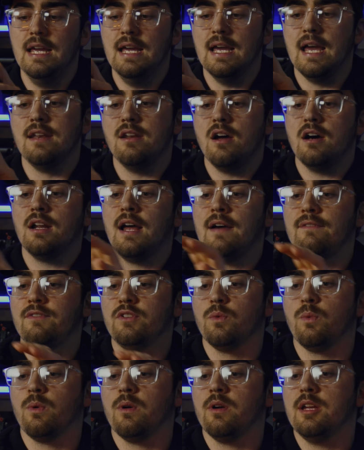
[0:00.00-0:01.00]
and not have
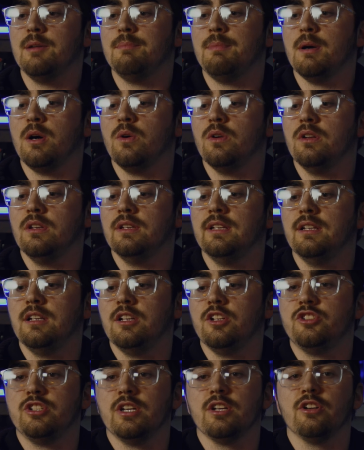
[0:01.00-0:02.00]
to worry about
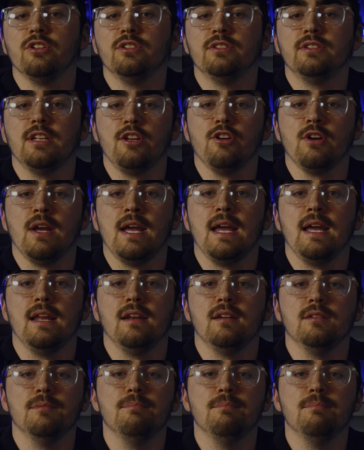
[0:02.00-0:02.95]
little jitters that your hand